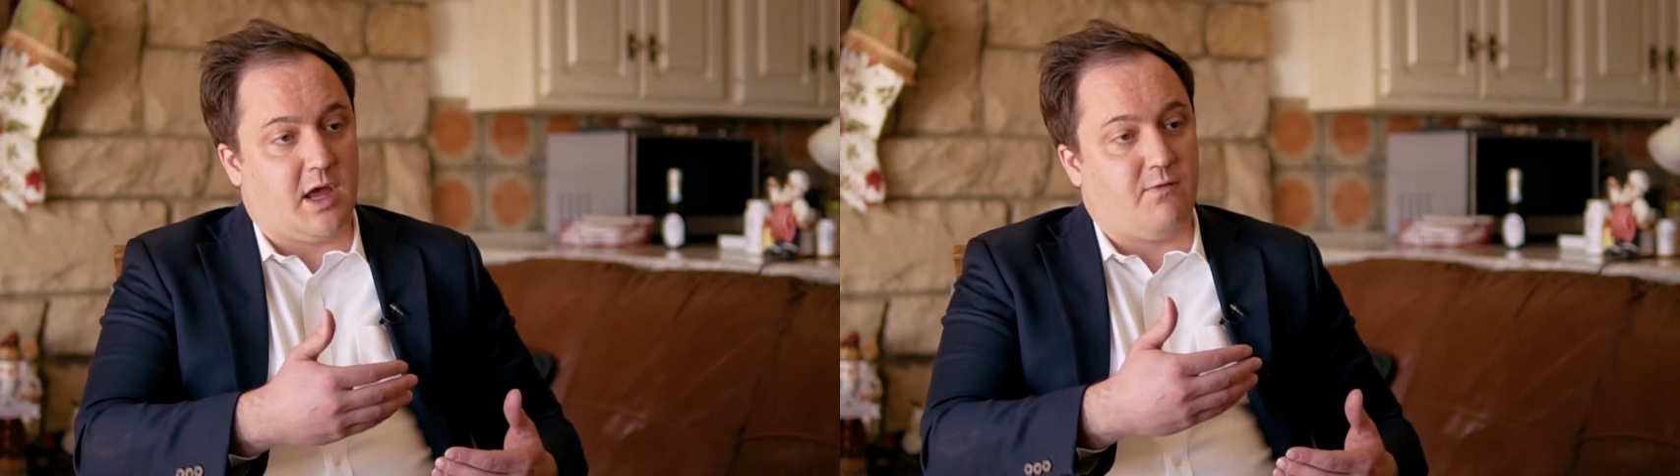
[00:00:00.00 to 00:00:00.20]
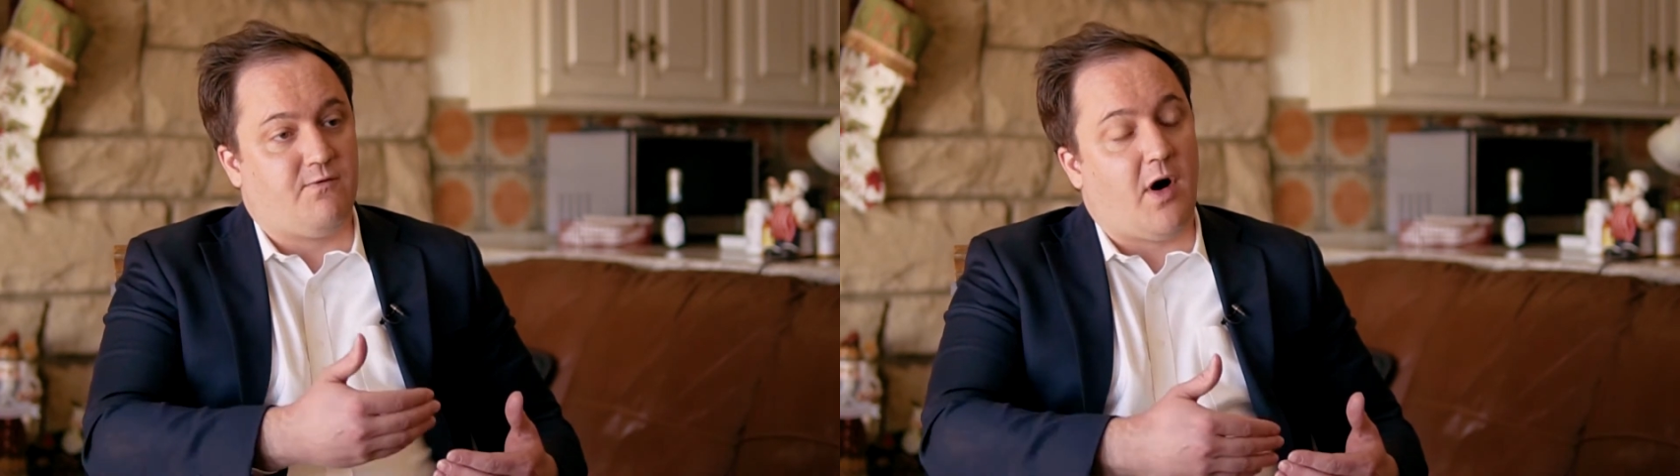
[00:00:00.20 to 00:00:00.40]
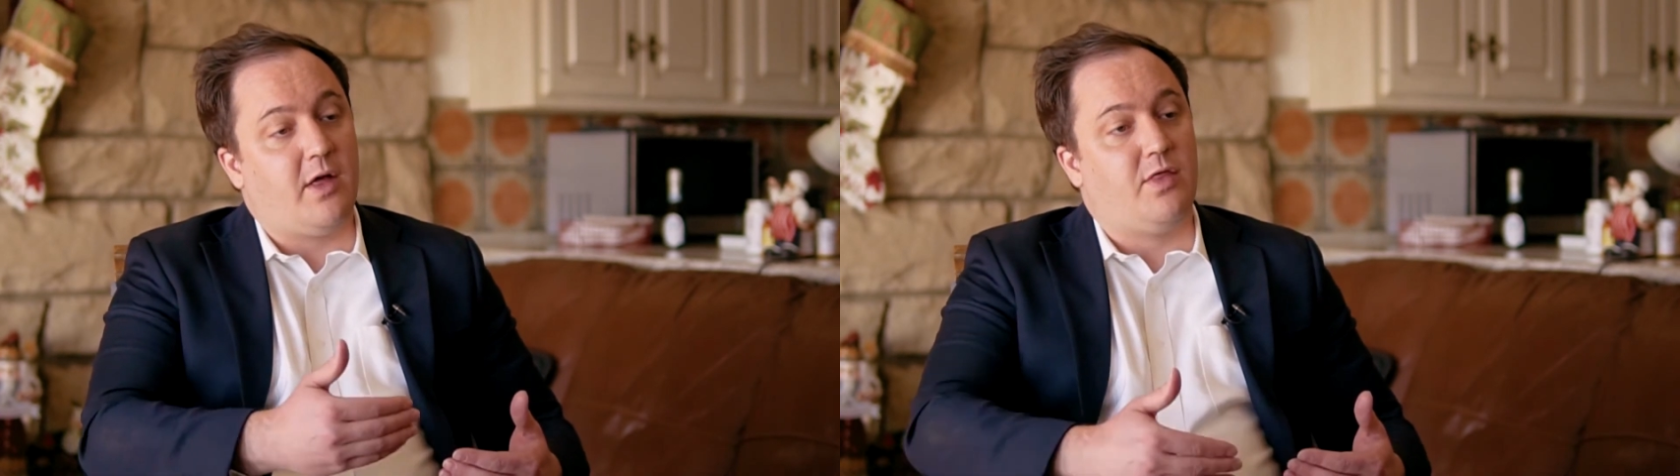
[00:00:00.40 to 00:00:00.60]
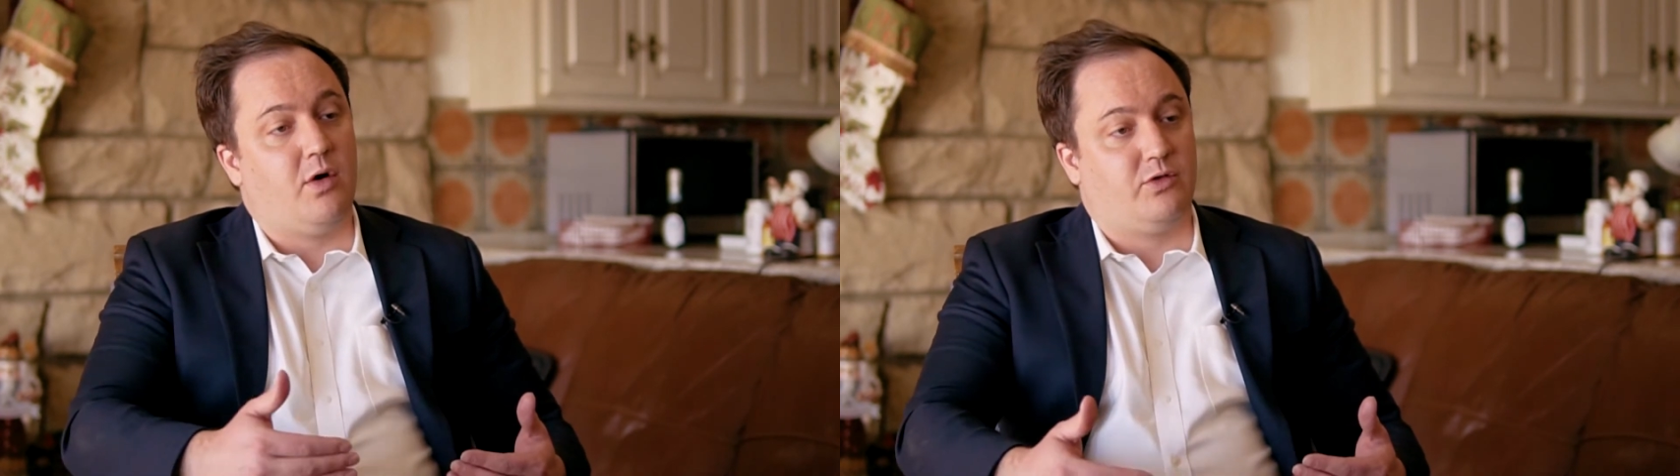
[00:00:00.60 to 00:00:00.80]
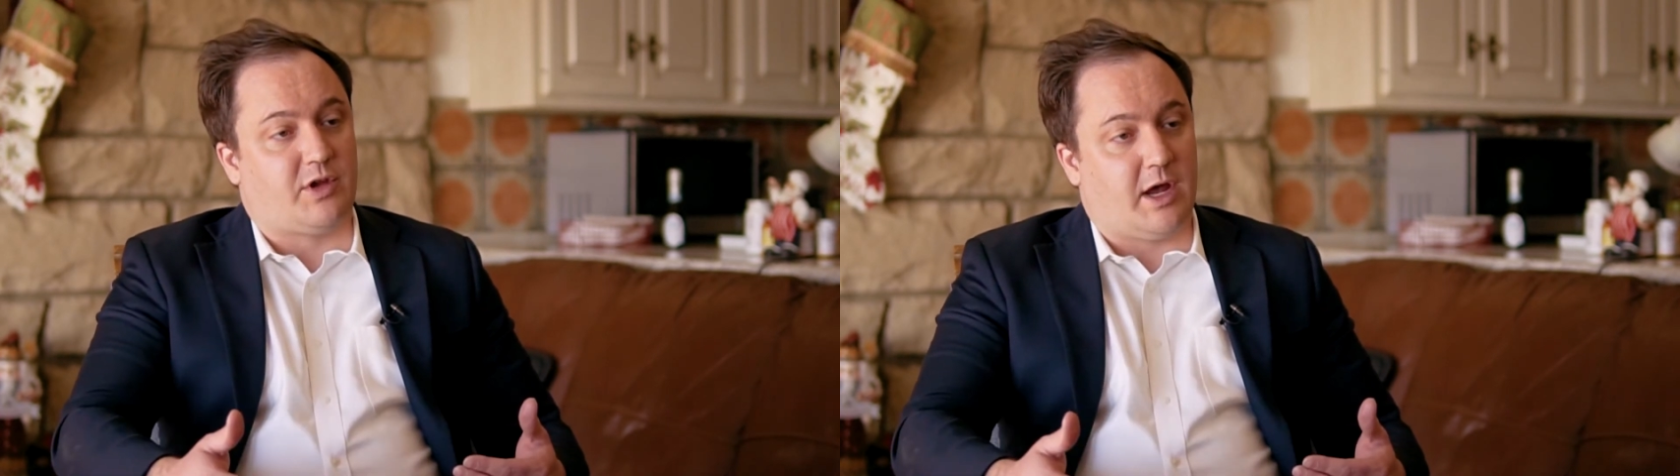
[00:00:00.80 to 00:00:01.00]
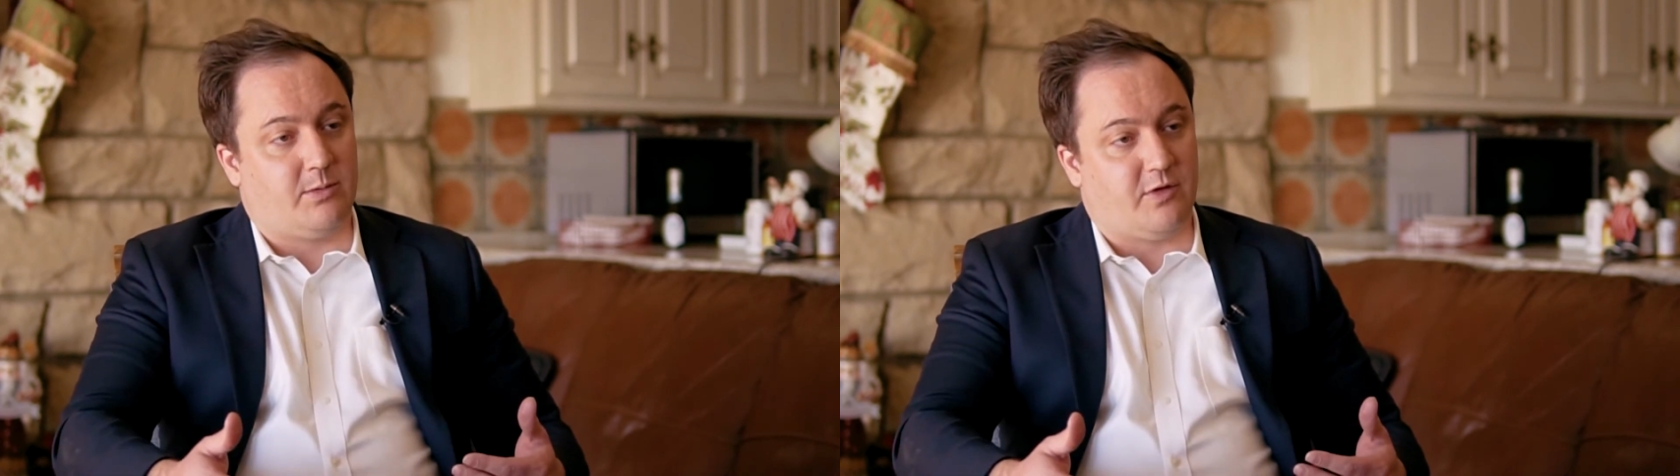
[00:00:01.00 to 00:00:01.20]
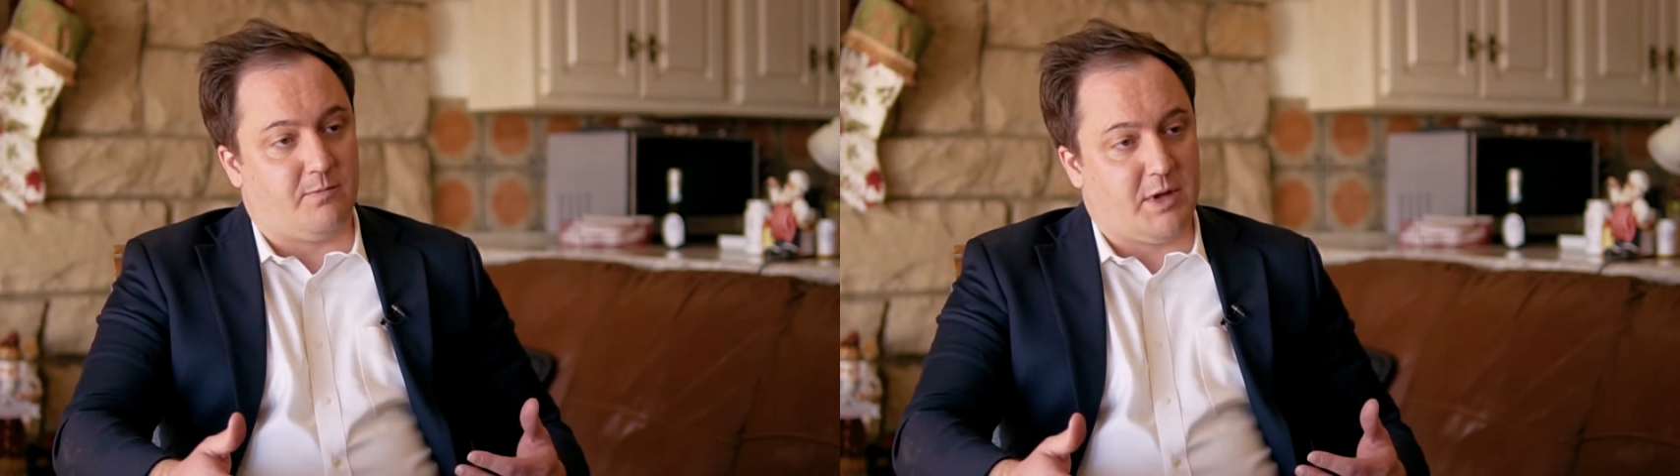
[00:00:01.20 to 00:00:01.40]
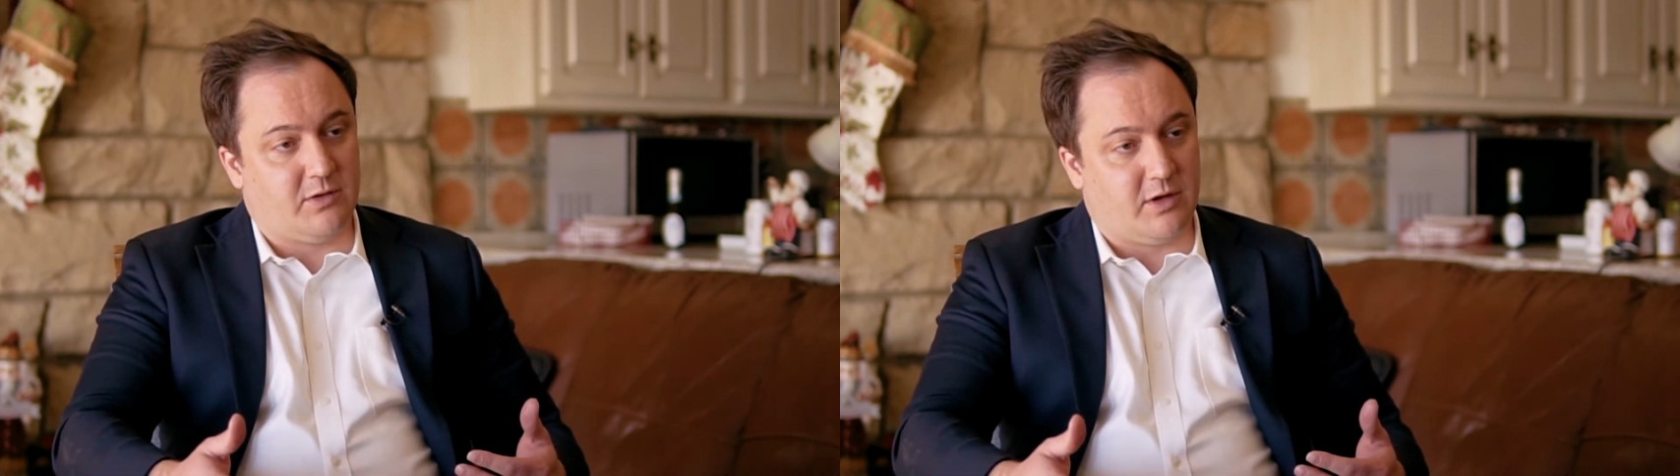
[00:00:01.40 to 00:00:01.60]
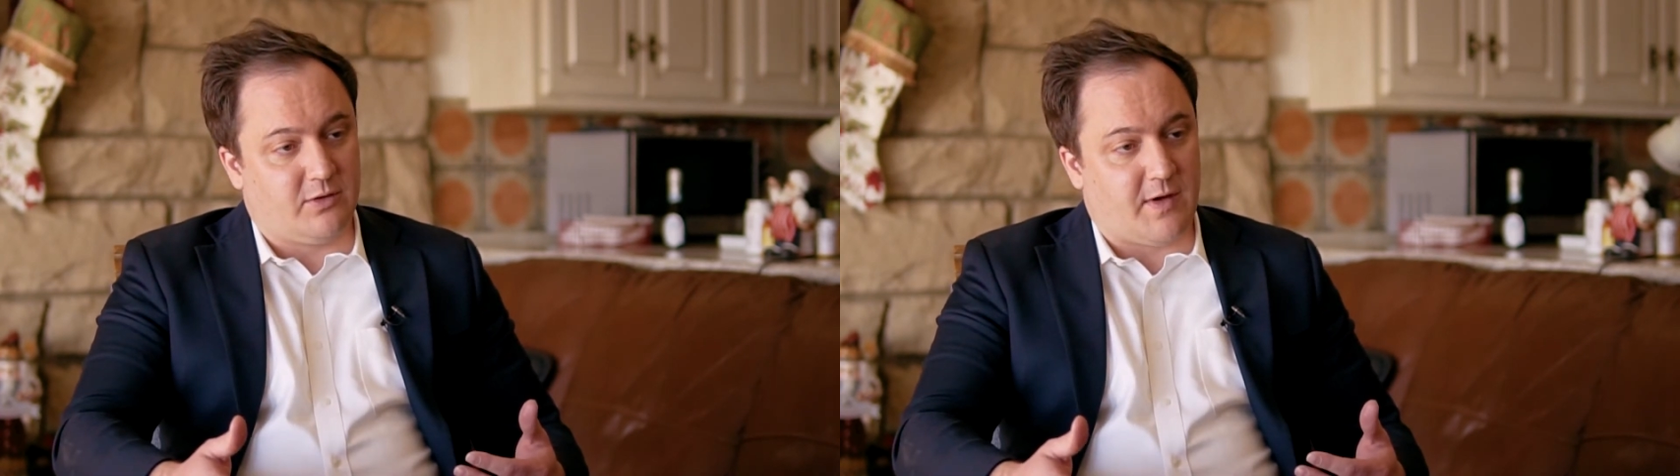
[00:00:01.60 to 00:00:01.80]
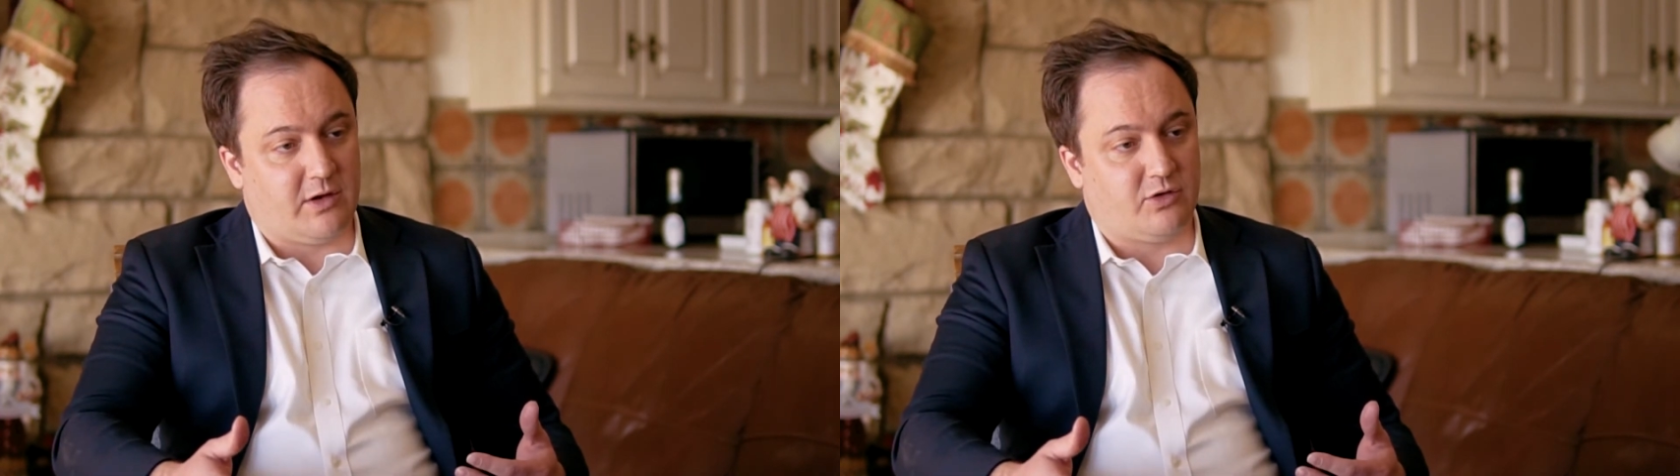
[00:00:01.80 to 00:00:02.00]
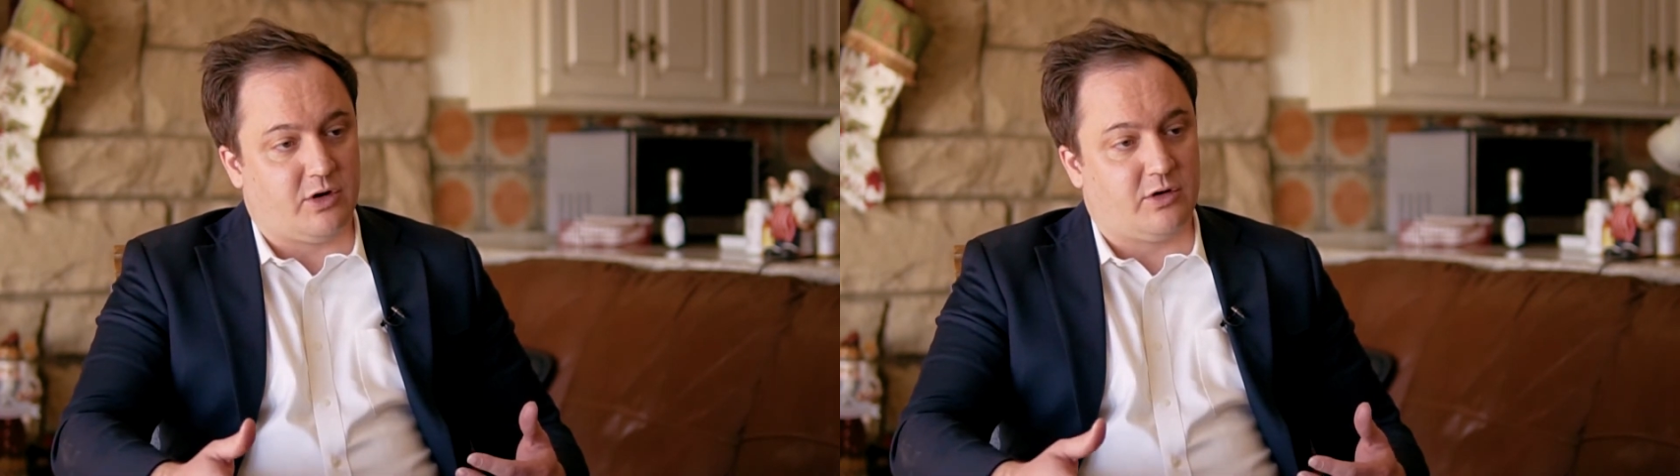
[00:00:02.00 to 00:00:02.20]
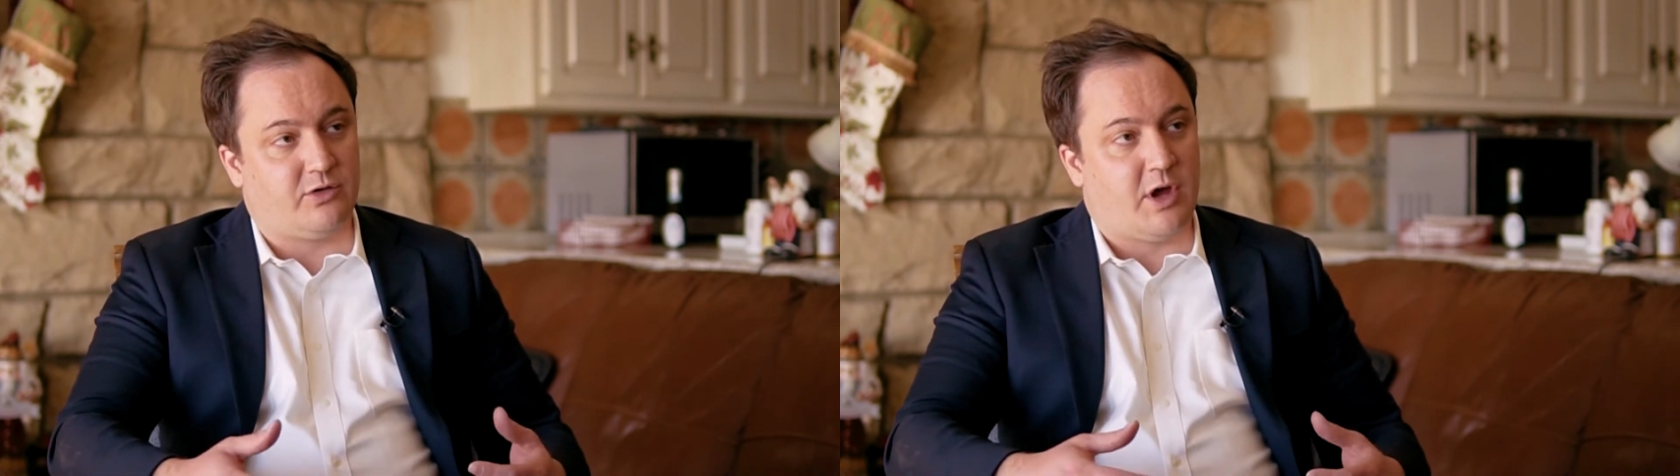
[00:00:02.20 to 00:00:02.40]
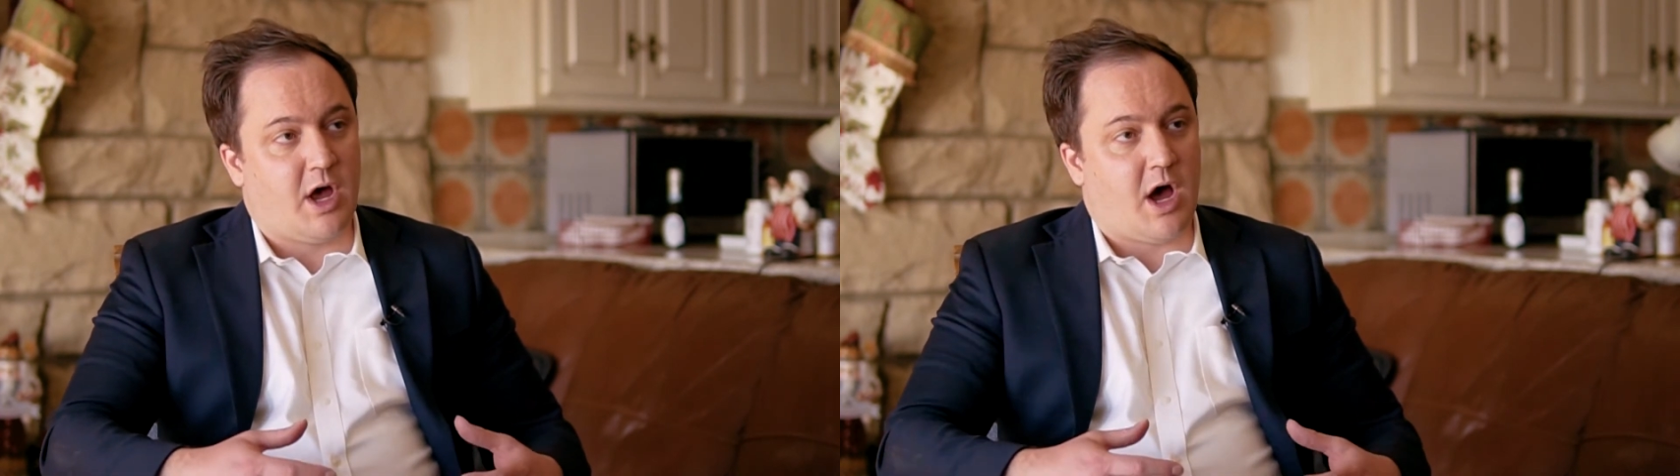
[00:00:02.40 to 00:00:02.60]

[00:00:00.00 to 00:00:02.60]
fund those types of business ventures,